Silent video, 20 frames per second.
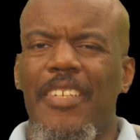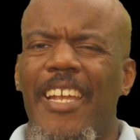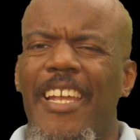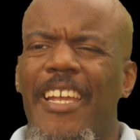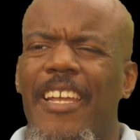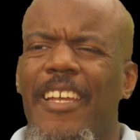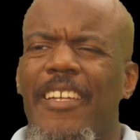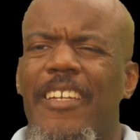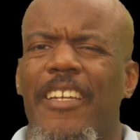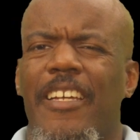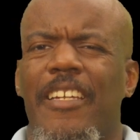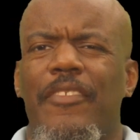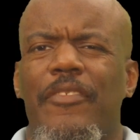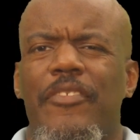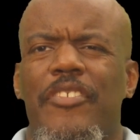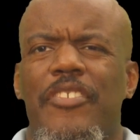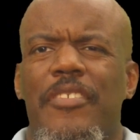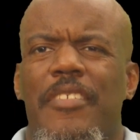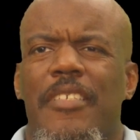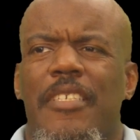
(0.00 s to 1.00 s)
and kind of
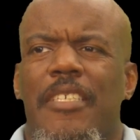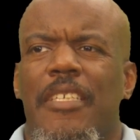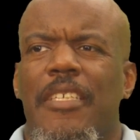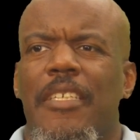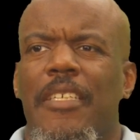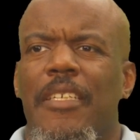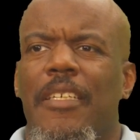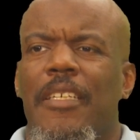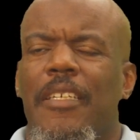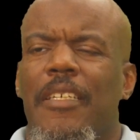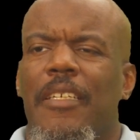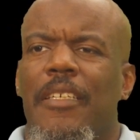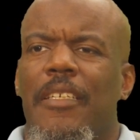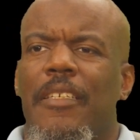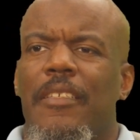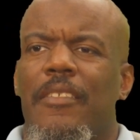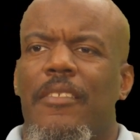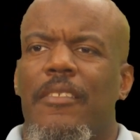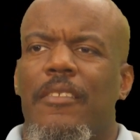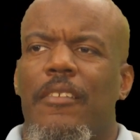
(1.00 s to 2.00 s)
just
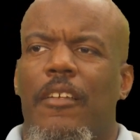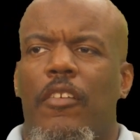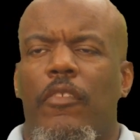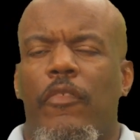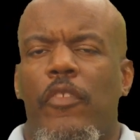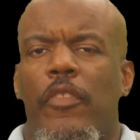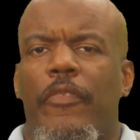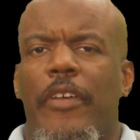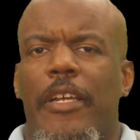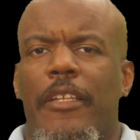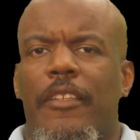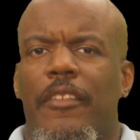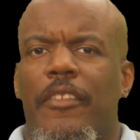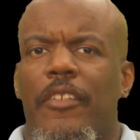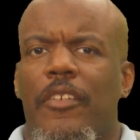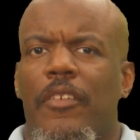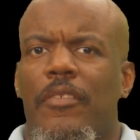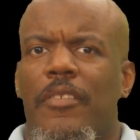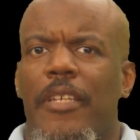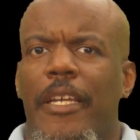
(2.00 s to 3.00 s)
talking over the fact that
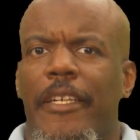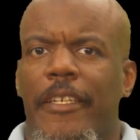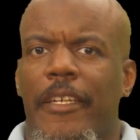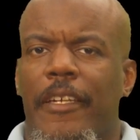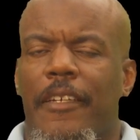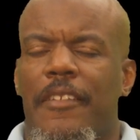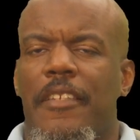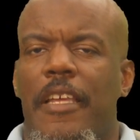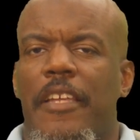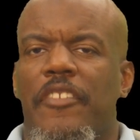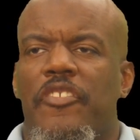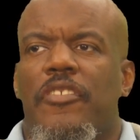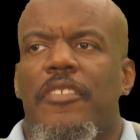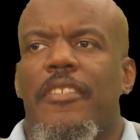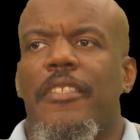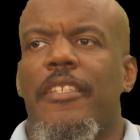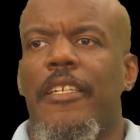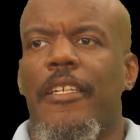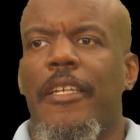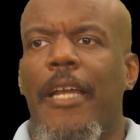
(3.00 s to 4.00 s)
they're sidekicks and just
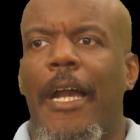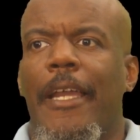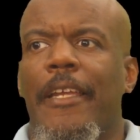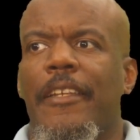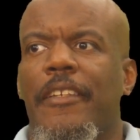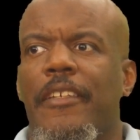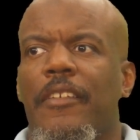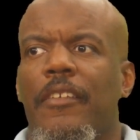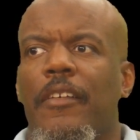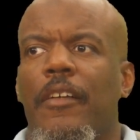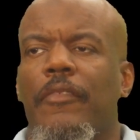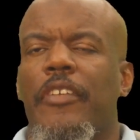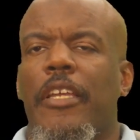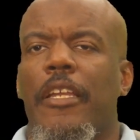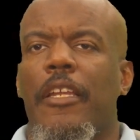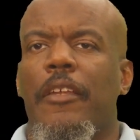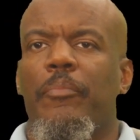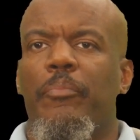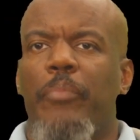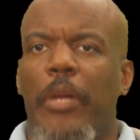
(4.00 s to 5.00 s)
the idea of
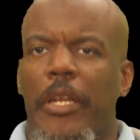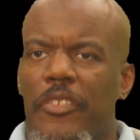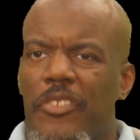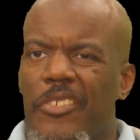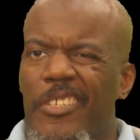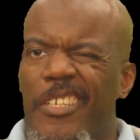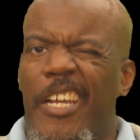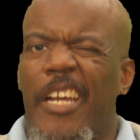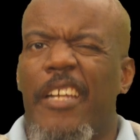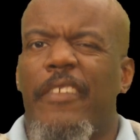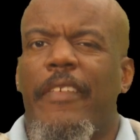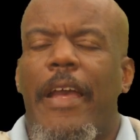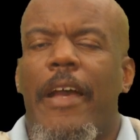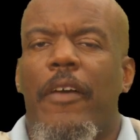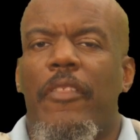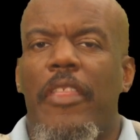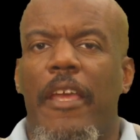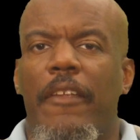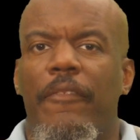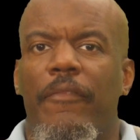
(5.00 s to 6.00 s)
getting benched and kind of how
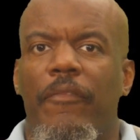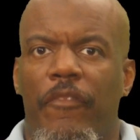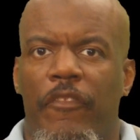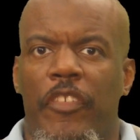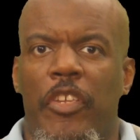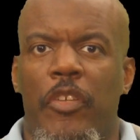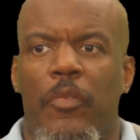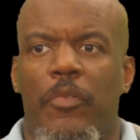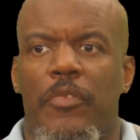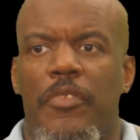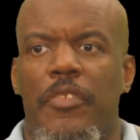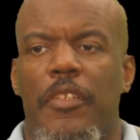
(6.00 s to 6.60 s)
that feels.